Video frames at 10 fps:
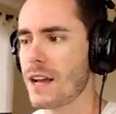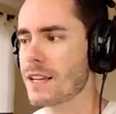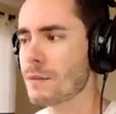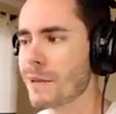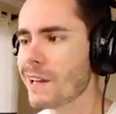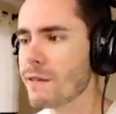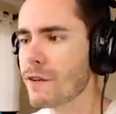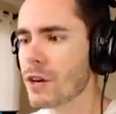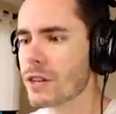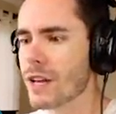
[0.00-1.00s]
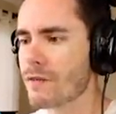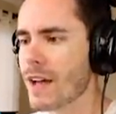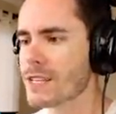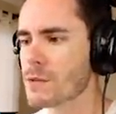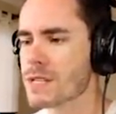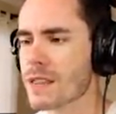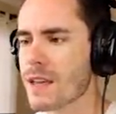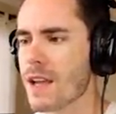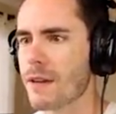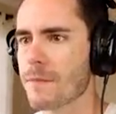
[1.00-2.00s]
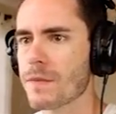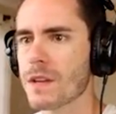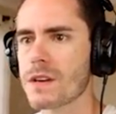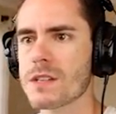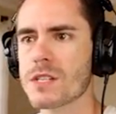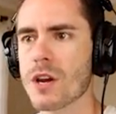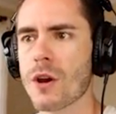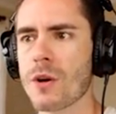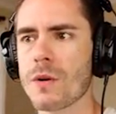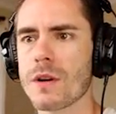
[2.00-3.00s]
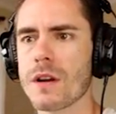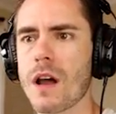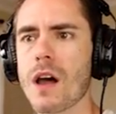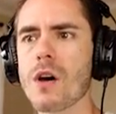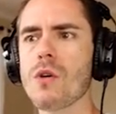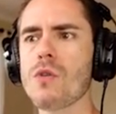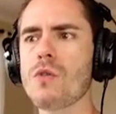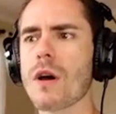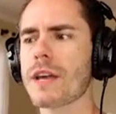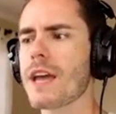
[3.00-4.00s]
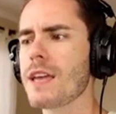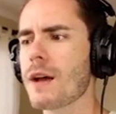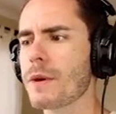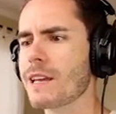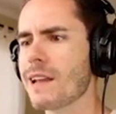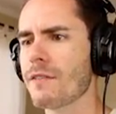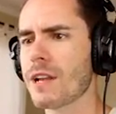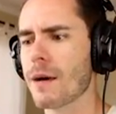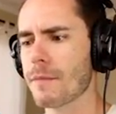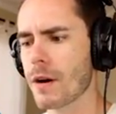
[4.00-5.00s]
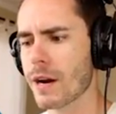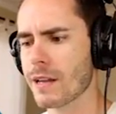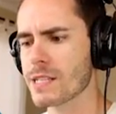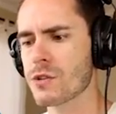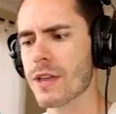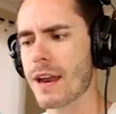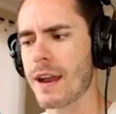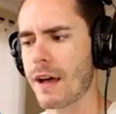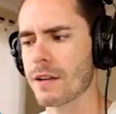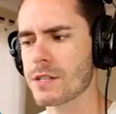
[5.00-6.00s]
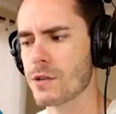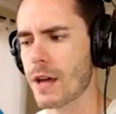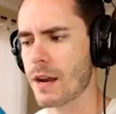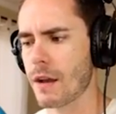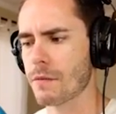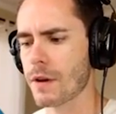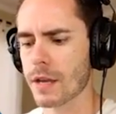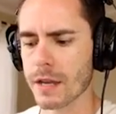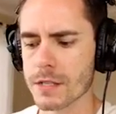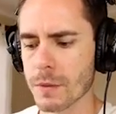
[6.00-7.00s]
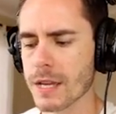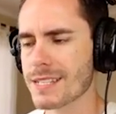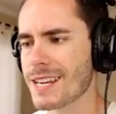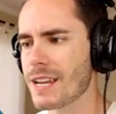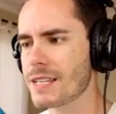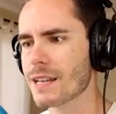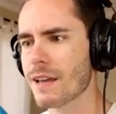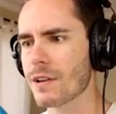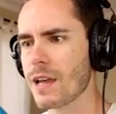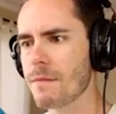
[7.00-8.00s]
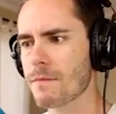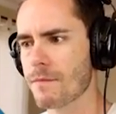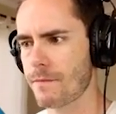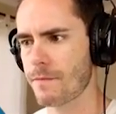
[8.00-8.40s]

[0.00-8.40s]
I completely forgot that vats was a thing. So, oh, okay, yeah, we can level up. All right, let's do that now. Let's do that now. Okay, so we hit T to level up.